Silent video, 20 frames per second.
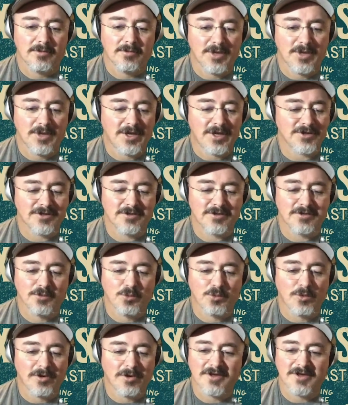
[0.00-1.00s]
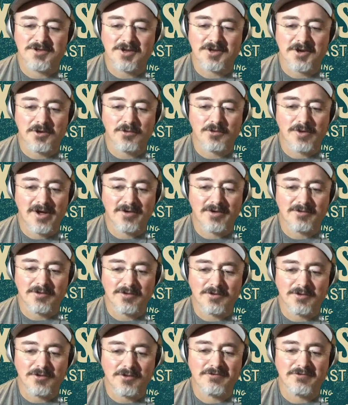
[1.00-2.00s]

because one doesn't go out and go